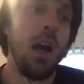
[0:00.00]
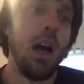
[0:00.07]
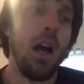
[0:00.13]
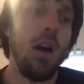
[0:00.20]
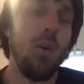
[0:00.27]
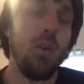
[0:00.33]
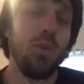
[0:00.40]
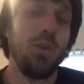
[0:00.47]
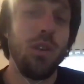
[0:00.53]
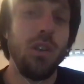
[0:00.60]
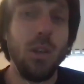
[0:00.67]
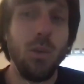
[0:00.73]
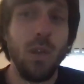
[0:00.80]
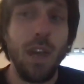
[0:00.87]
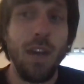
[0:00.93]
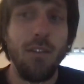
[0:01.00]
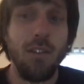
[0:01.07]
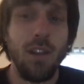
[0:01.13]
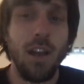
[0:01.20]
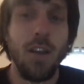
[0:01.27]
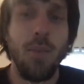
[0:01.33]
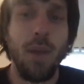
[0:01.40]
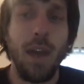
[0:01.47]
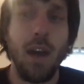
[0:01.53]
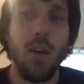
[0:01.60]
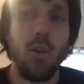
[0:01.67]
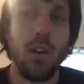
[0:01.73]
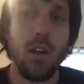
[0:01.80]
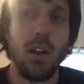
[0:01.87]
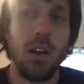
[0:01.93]
when really we have a lot of
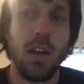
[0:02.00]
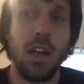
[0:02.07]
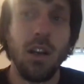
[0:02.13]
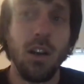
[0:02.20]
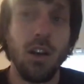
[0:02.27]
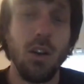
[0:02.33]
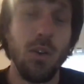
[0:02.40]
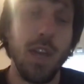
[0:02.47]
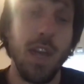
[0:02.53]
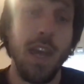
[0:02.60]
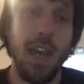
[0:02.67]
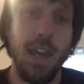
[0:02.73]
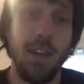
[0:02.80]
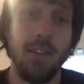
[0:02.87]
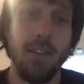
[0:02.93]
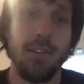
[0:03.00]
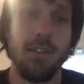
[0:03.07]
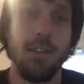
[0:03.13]
power in our own hands.